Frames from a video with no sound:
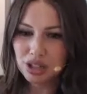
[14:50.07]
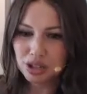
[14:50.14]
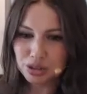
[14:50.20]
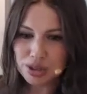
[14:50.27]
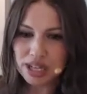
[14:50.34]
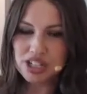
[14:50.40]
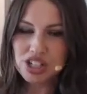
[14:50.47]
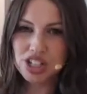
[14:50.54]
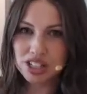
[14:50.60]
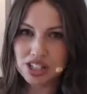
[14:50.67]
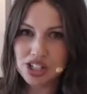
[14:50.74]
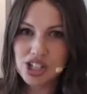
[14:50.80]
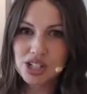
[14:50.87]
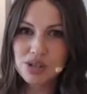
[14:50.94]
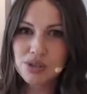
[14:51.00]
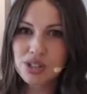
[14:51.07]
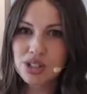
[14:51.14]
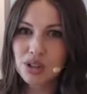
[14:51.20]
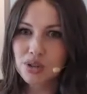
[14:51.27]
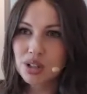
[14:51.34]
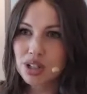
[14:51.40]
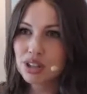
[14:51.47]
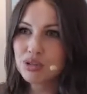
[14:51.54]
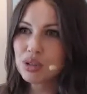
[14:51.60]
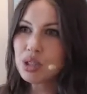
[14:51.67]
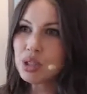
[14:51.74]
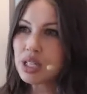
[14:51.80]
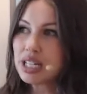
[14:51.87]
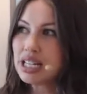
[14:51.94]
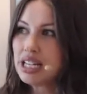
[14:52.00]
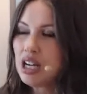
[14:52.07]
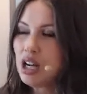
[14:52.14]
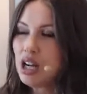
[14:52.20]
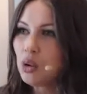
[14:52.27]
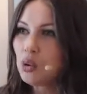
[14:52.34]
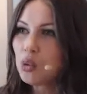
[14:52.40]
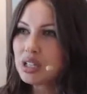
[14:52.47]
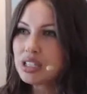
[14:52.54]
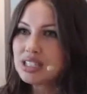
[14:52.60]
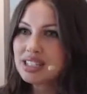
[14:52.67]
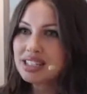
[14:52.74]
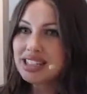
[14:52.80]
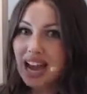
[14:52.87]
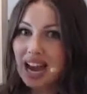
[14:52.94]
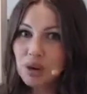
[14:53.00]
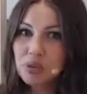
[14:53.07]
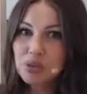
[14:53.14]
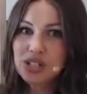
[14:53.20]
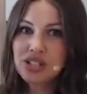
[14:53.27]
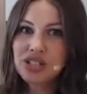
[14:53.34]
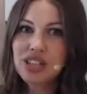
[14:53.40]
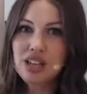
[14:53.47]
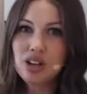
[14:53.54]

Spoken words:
Gretchen as she was going through it, was that was